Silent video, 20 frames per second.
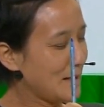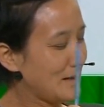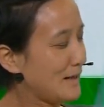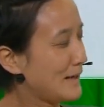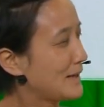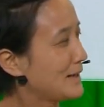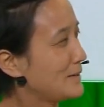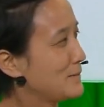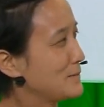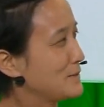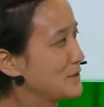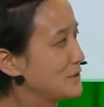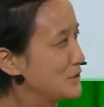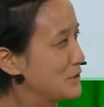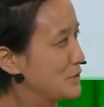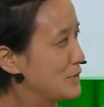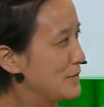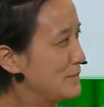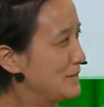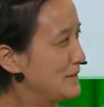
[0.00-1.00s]
I was
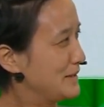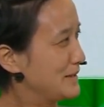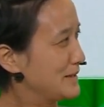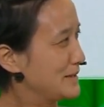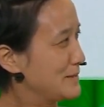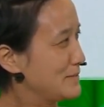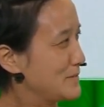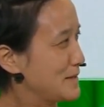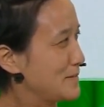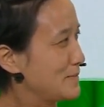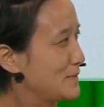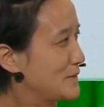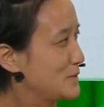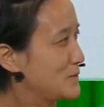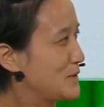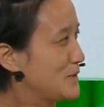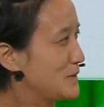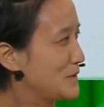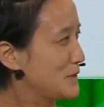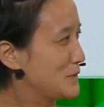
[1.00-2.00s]
scribbling some
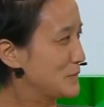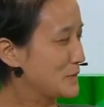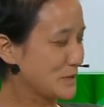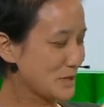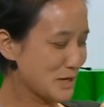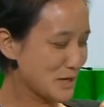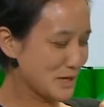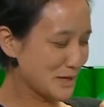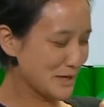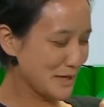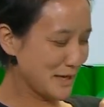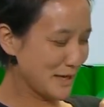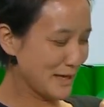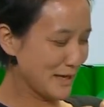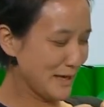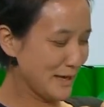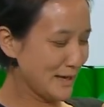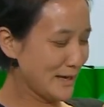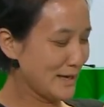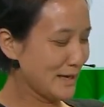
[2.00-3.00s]
numbers while you were
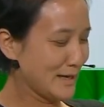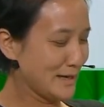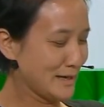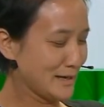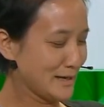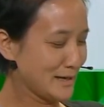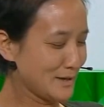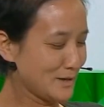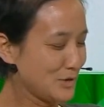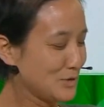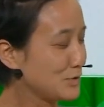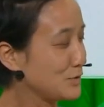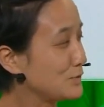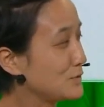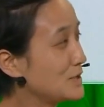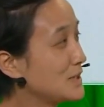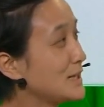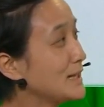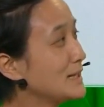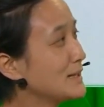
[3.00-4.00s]
talking, and I got
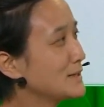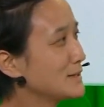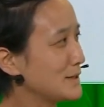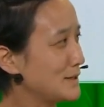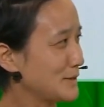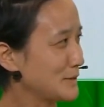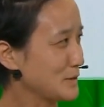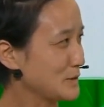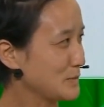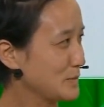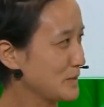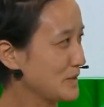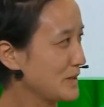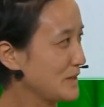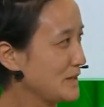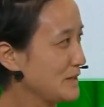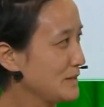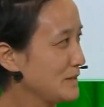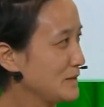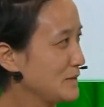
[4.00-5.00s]
to $10 per
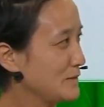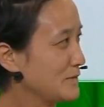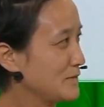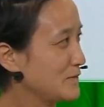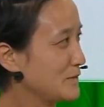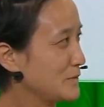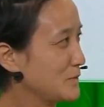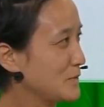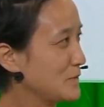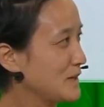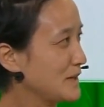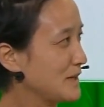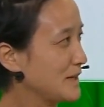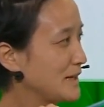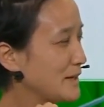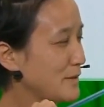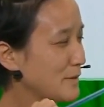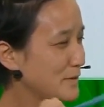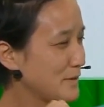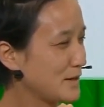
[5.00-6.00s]
kilo for what
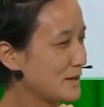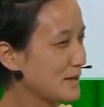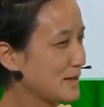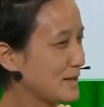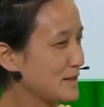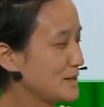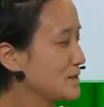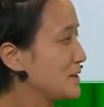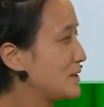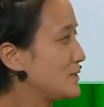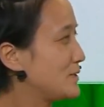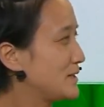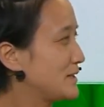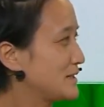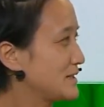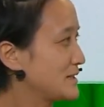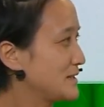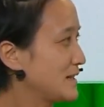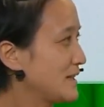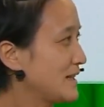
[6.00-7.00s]
I thought I saw on
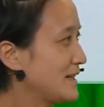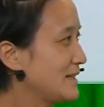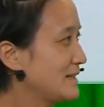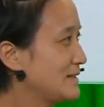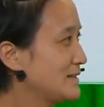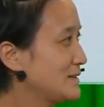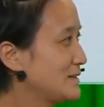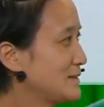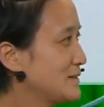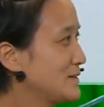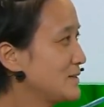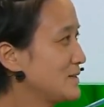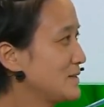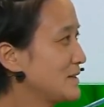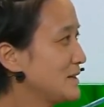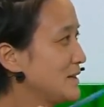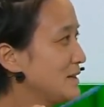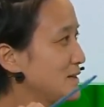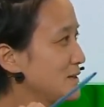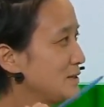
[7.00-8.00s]
the slides. Mm
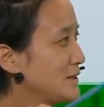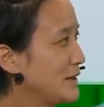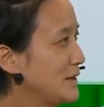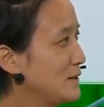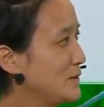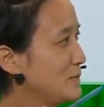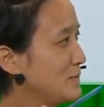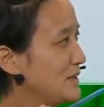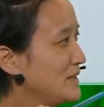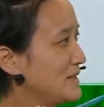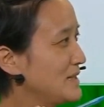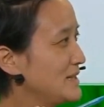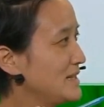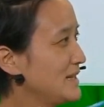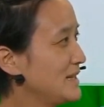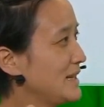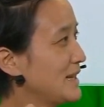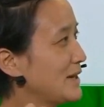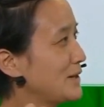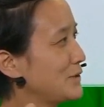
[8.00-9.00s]
-hmm. So help me
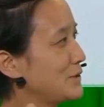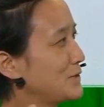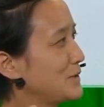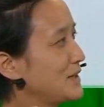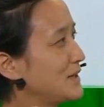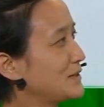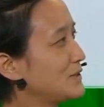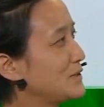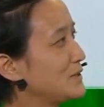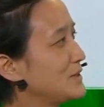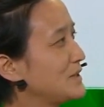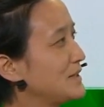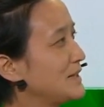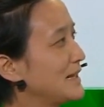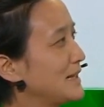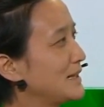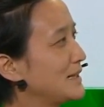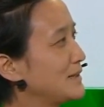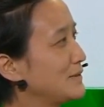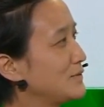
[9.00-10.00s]
see how you got to the
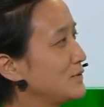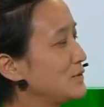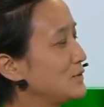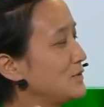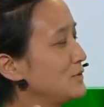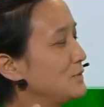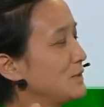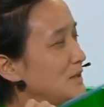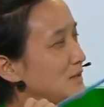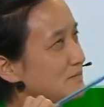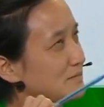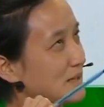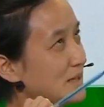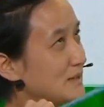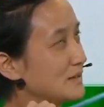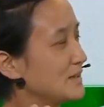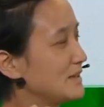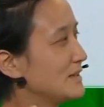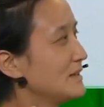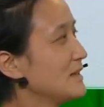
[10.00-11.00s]
negative, well,
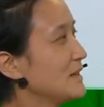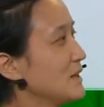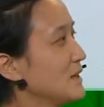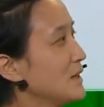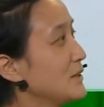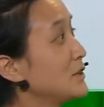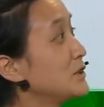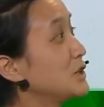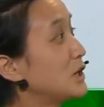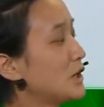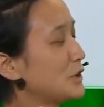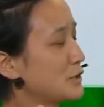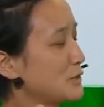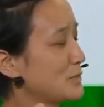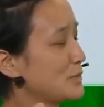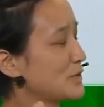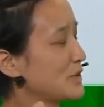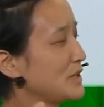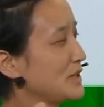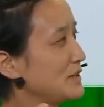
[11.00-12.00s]
not the, the
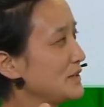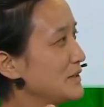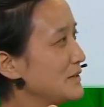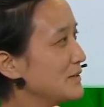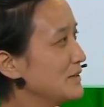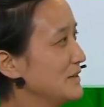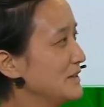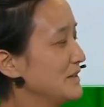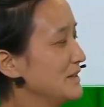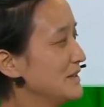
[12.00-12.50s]
dollar per kilo.